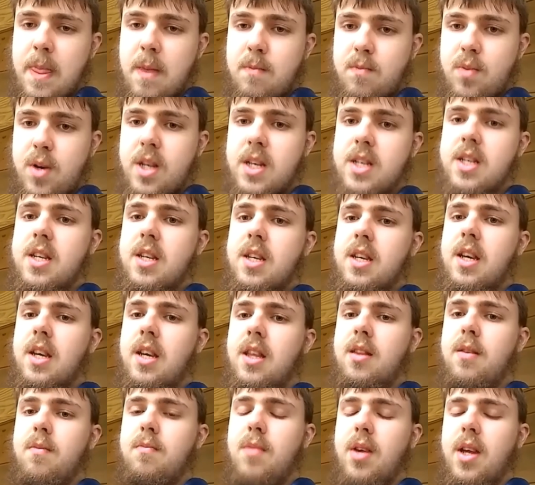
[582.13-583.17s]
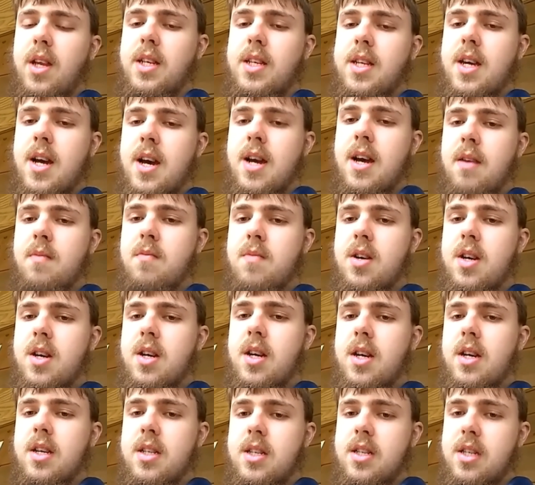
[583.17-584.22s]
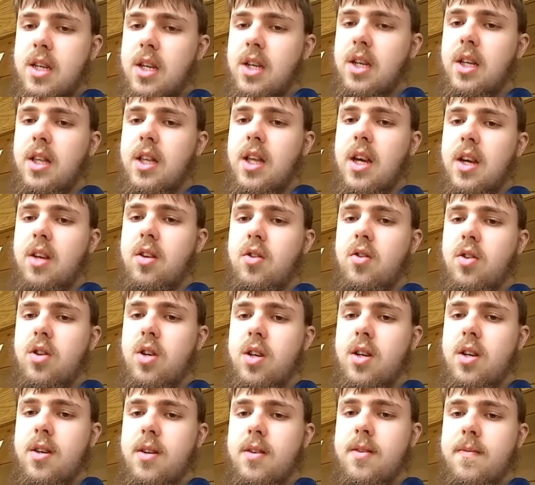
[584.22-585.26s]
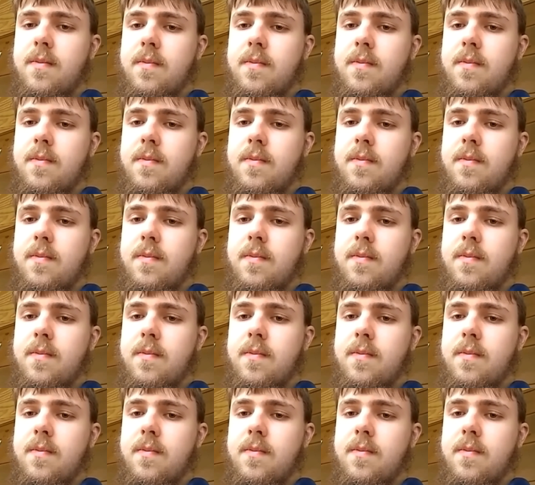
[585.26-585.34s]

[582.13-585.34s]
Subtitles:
But in the meantime, see you later.